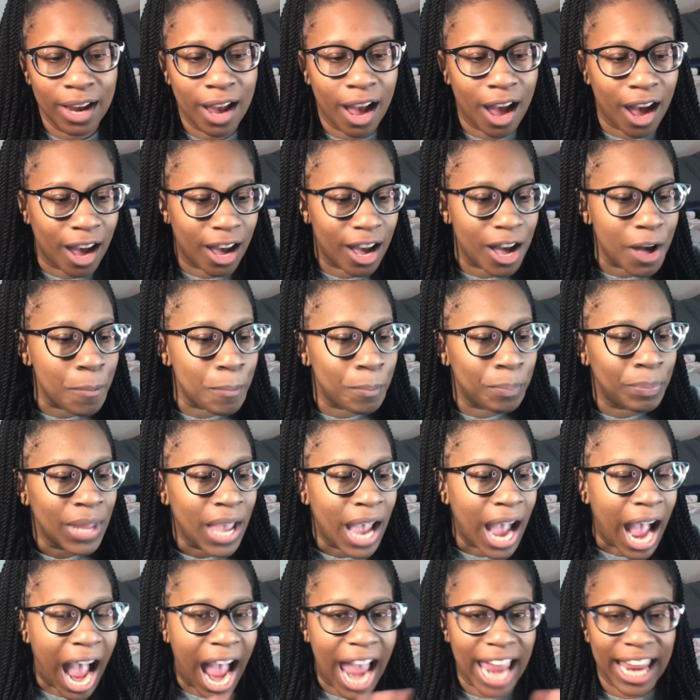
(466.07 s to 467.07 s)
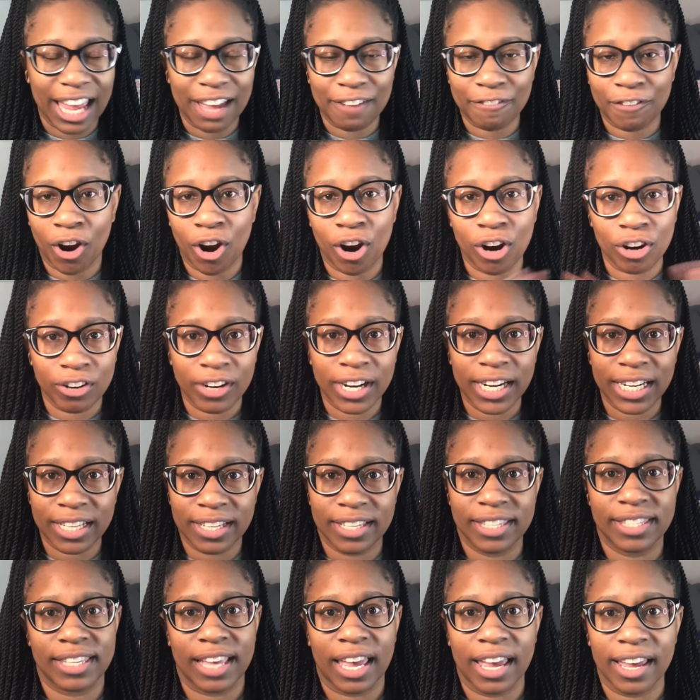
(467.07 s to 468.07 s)
I have already
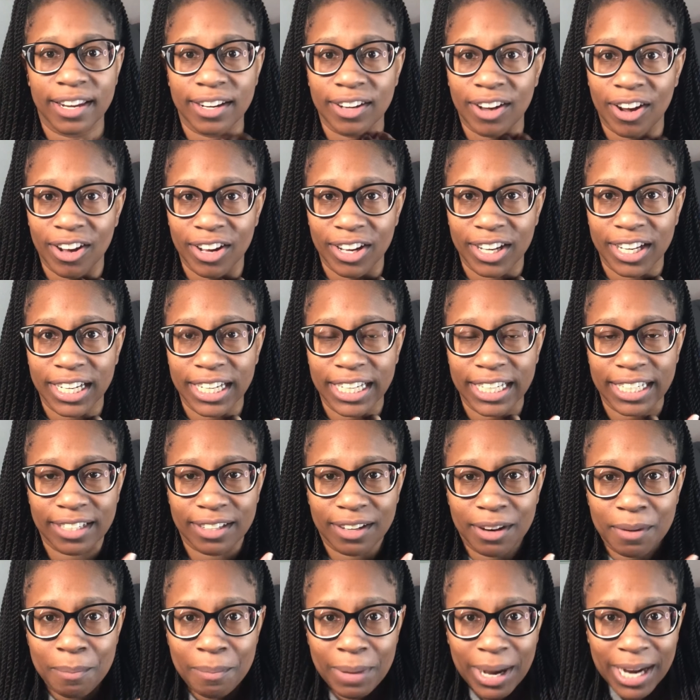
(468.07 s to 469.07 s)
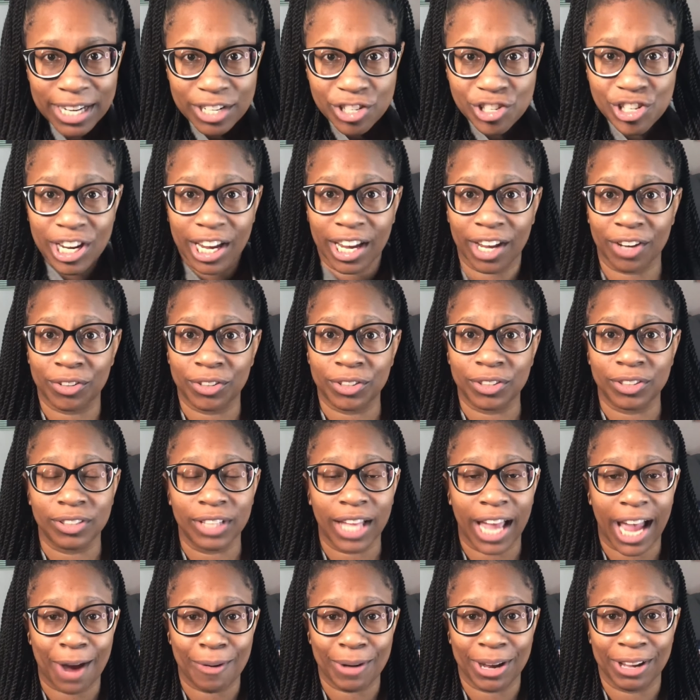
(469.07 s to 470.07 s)
said on my channel
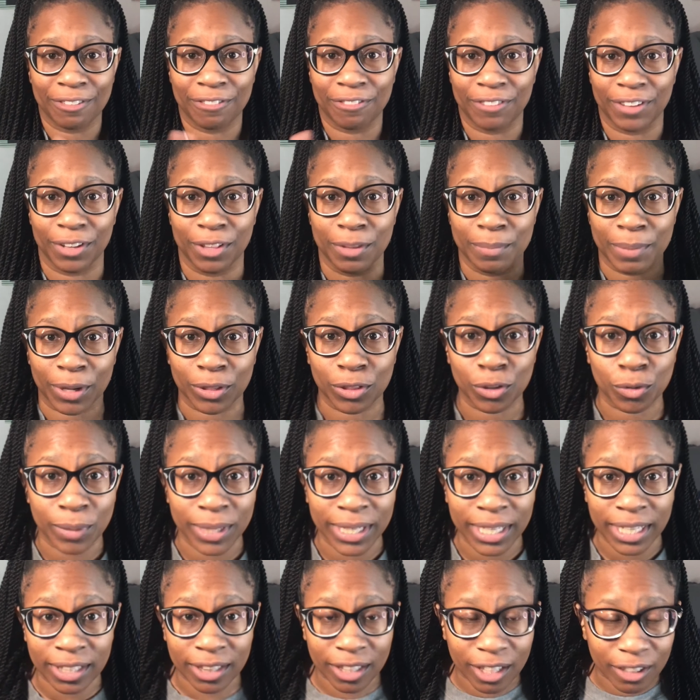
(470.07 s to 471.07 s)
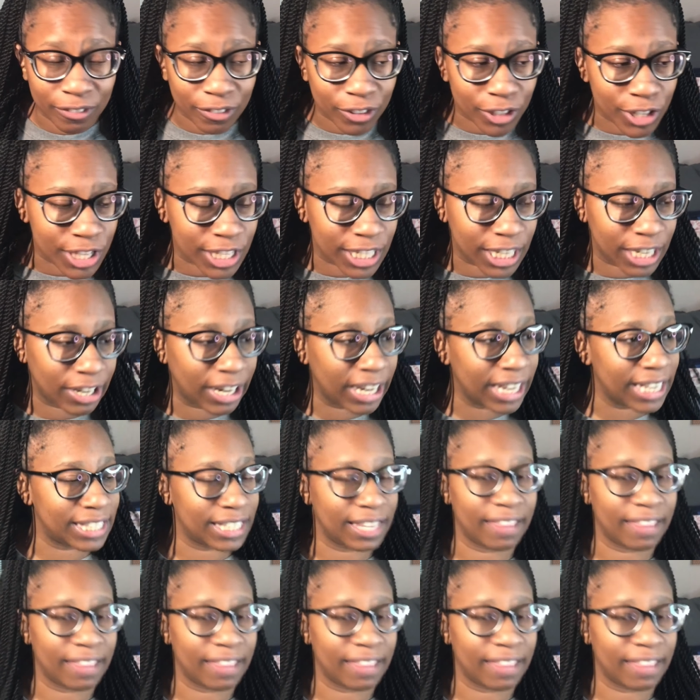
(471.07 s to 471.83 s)
how I feel about the Wicked Lover series,